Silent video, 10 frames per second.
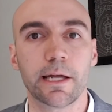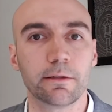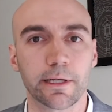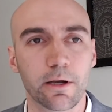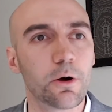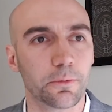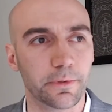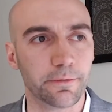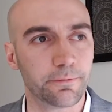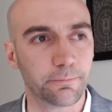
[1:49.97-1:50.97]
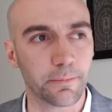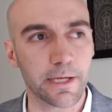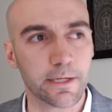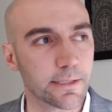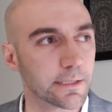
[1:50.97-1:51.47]
Like, oh, if my
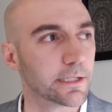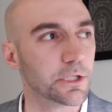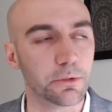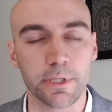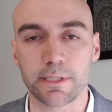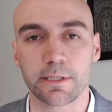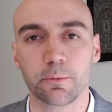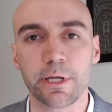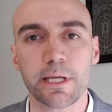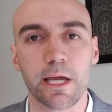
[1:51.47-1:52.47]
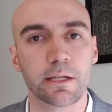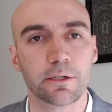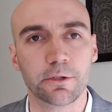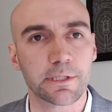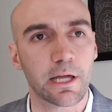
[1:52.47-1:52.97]
cousin can do this in a weekend and
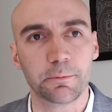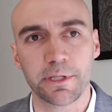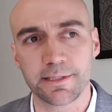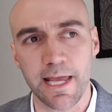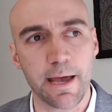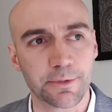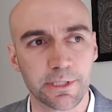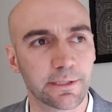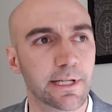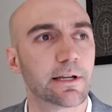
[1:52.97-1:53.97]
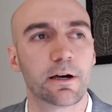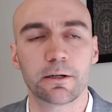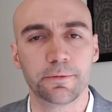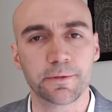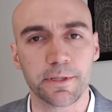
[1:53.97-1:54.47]
you're telling me this app's going to take
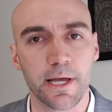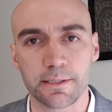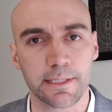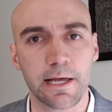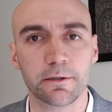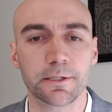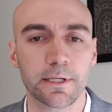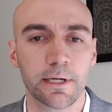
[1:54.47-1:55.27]
$150,000,